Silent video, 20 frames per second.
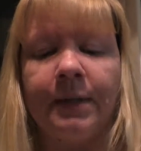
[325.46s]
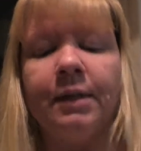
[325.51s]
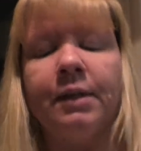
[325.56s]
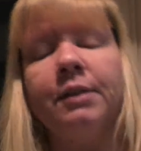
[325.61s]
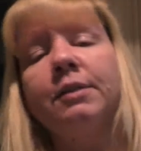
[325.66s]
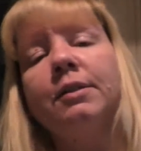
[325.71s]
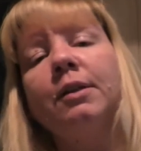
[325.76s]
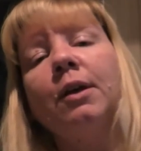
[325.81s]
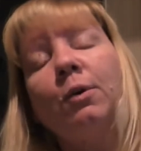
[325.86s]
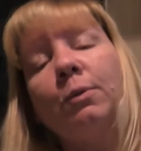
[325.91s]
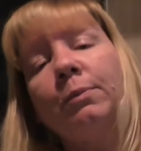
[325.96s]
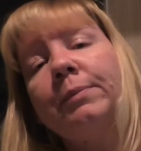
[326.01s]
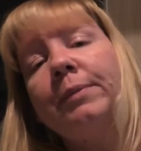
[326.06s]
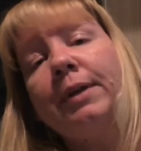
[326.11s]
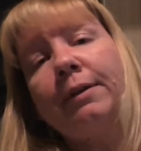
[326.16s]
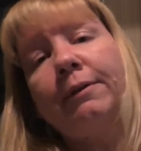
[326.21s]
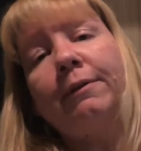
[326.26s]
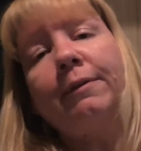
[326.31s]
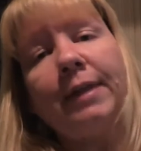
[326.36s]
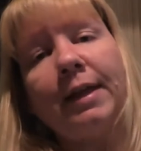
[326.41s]
So
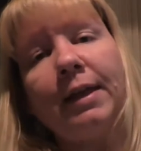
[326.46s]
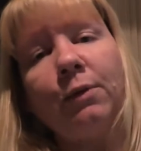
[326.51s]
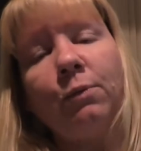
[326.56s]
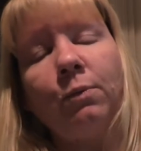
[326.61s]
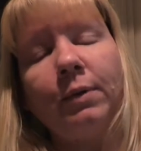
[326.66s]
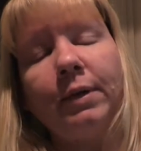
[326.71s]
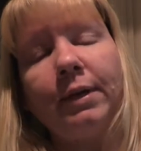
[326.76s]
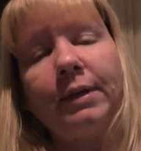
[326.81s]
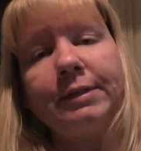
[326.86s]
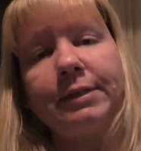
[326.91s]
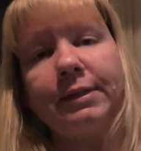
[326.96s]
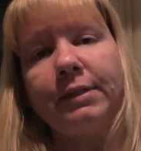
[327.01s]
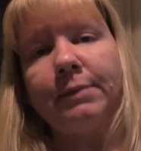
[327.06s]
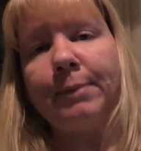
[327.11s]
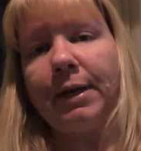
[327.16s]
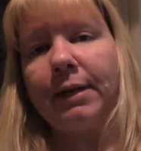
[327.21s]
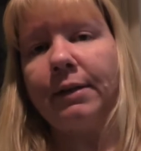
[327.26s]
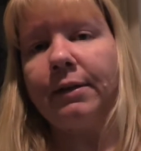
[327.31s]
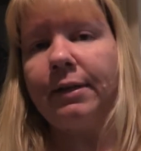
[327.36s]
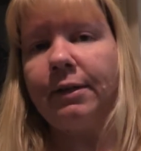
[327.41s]
if they
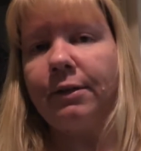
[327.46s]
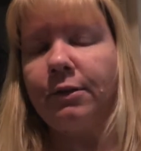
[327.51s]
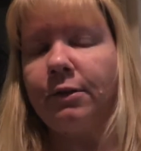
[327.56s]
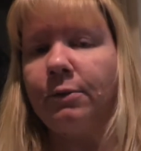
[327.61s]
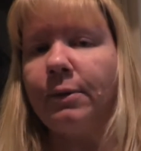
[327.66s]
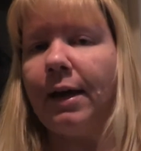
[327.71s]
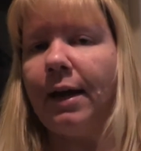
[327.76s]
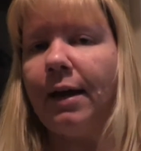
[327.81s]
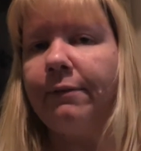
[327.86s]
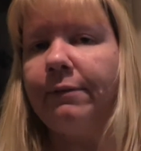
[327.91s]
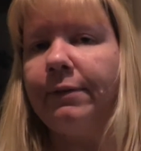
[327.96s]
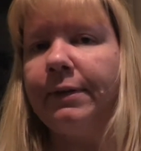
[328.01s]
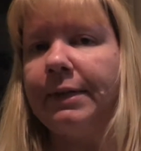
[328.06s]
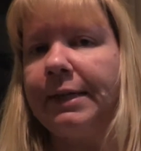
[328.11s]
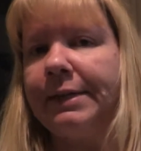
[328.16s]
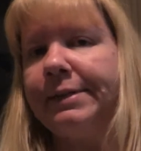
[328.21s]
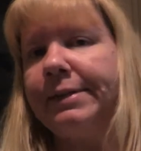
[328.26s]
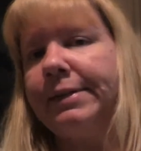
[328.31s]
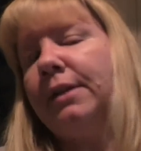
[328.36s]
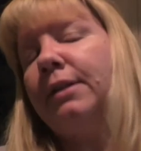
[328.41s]
suspect that you do have an
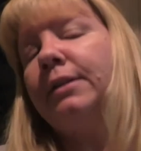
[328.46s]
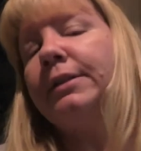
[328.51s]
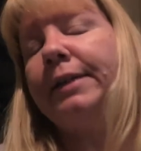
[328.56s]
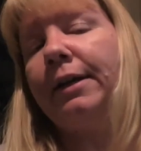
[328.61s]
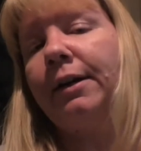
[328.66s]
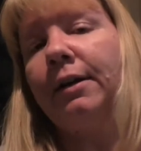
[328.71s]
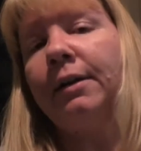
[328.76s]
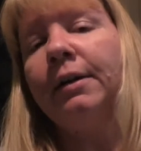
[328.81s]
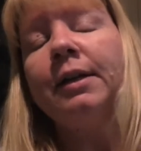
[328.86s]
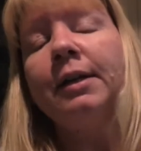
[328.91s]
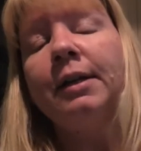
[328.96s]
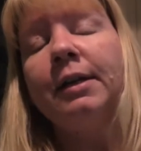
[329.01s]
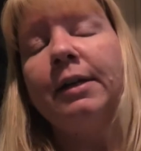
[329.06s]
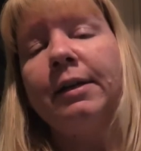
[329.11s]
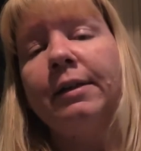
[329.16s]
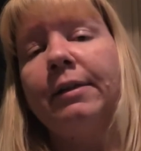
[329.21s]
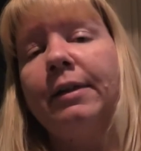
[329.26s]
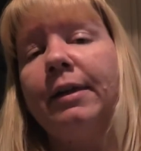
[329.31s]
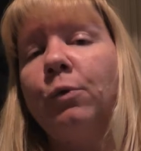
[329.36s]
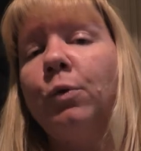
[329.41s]
ACL tear,
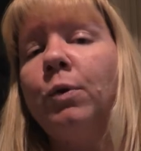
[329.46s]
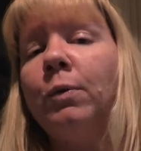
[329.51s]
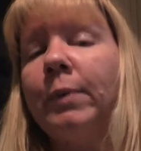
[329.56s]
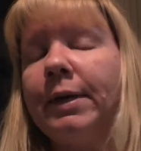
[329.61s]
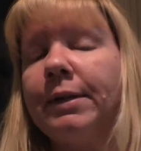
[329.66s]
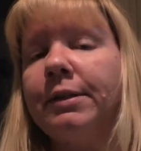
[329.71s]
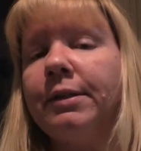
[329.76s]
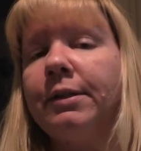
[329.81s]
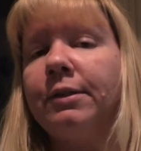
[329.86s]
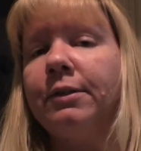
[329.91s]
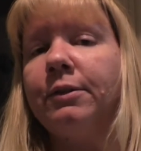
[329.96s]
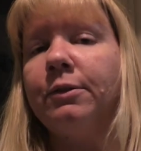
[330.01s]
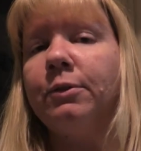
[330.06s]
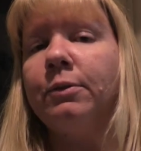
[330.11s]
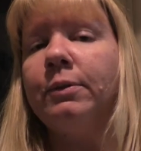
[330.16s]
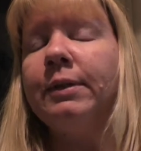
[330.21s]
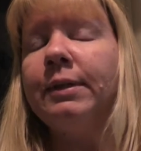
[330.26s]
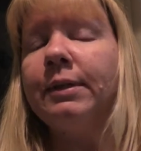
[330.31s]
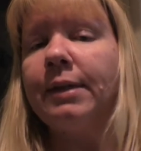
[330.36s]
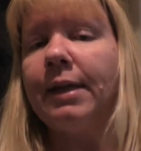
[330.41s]
they will want to
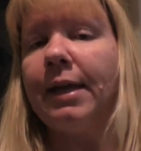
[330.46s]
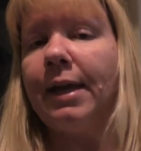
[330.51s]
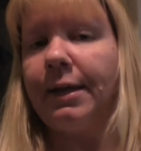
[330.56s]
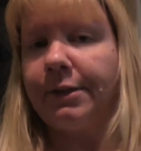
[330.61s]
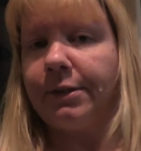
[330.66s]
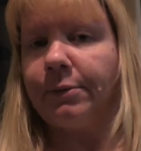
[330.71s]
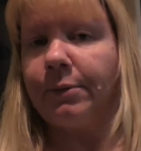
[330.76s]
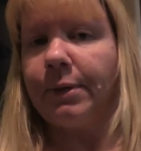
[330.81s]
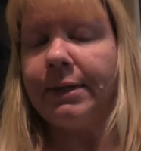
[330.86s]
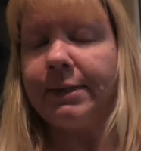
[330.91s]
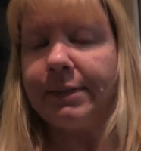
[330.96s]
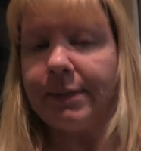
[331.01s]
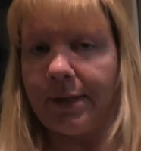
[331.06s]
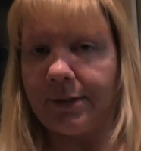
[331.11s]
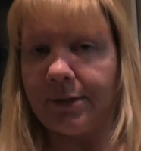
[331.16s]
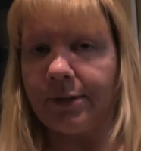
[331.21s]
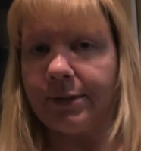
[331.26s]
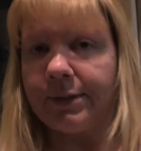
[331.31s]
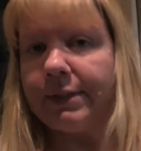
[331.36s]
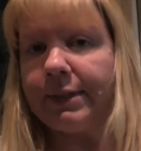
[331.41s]
do x-rays
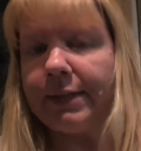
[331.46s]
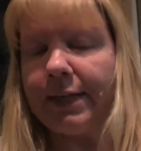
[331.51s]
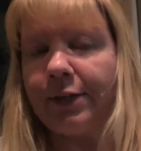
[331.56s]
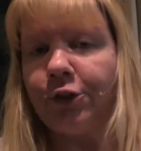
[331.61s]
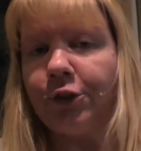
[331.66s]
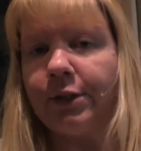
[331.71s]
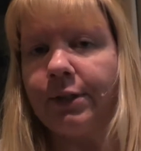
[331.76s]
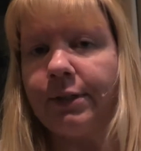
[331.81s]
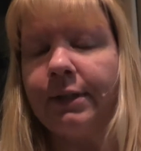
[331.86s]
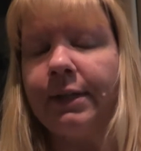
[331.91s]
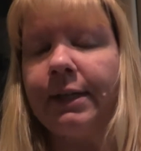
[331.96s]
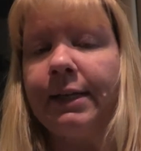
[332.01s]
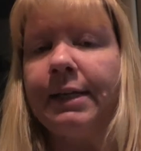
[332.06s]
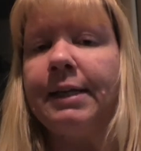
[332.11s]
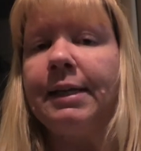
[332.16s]
under sedation.